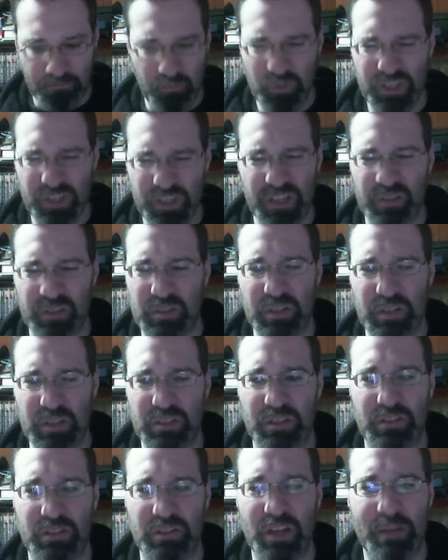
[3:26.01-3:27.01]

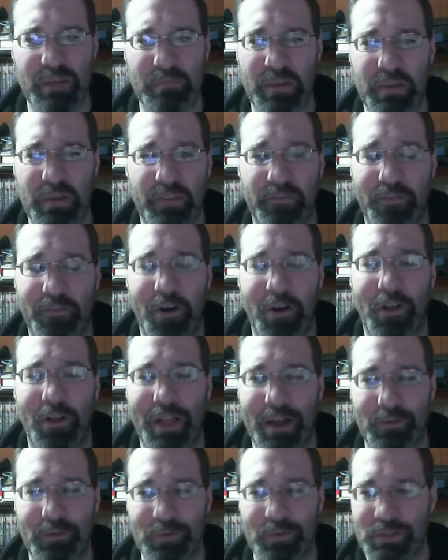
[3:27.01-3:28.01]
just a giant big
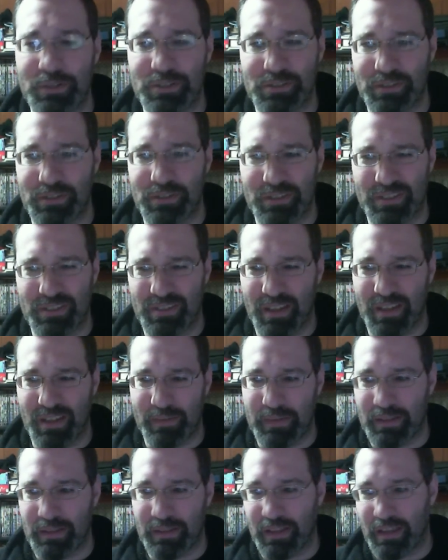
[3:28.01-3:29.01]
fallout. When
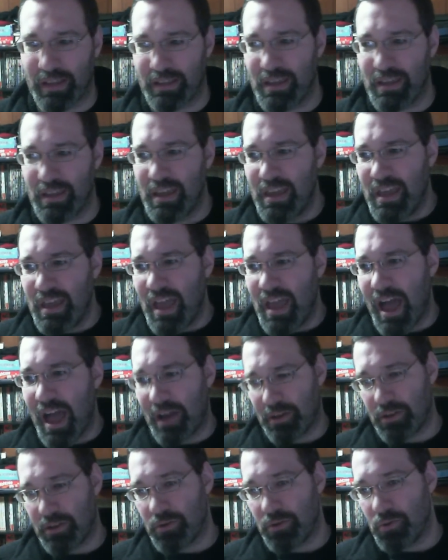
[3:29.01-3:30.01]
like, how
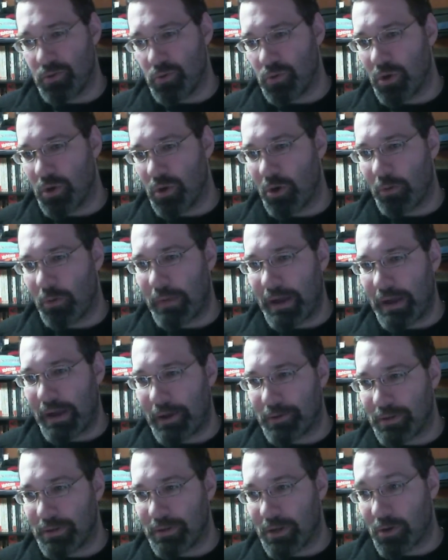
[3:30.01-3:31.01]
do you go
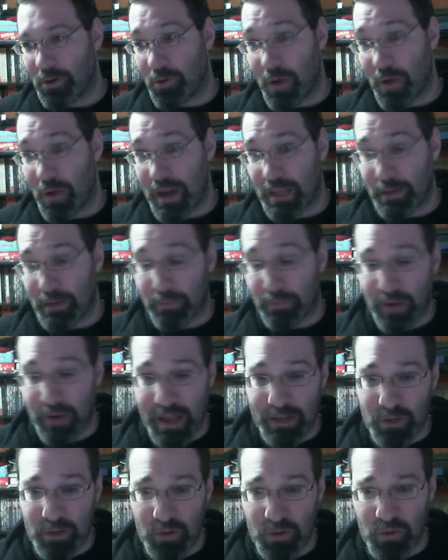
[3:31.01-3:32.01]
about creating a
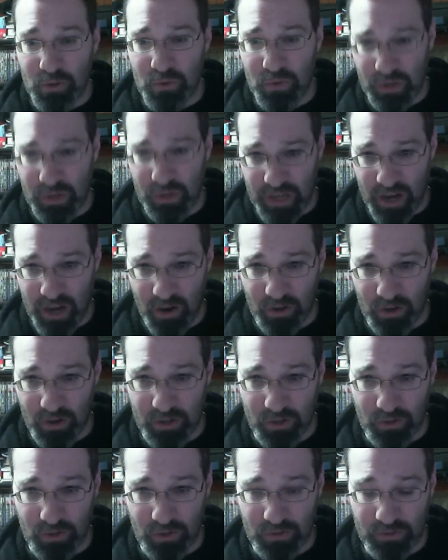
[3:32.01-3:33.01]
brand new
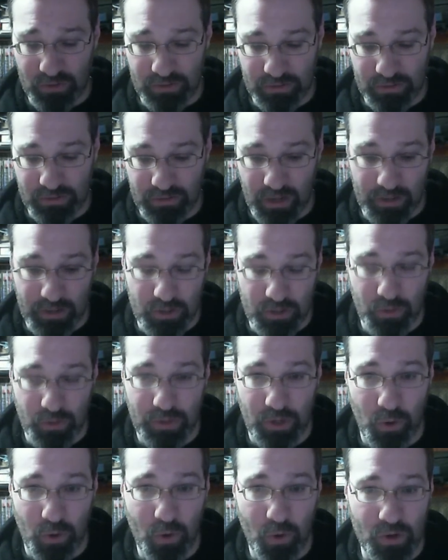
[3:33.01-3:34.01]
character, doing
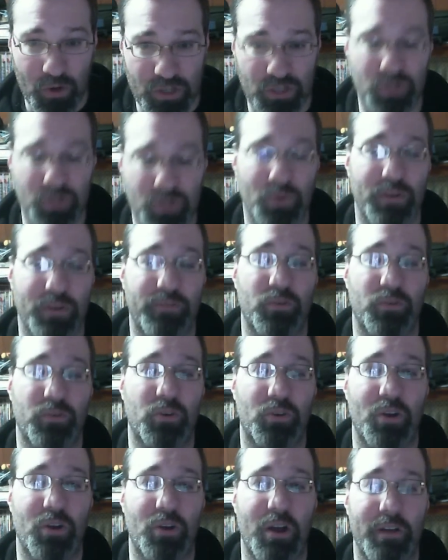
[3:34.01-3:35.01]
an origin story of
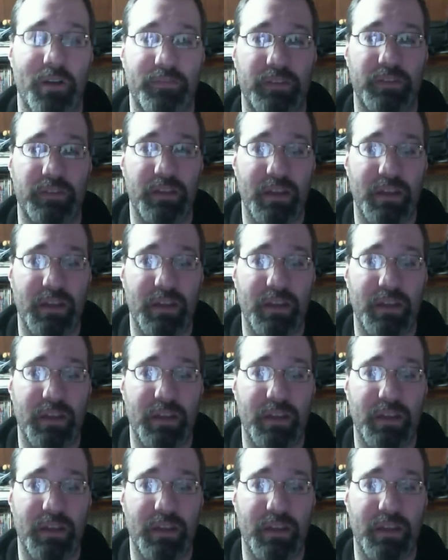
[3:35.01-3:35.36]
Lara Croft,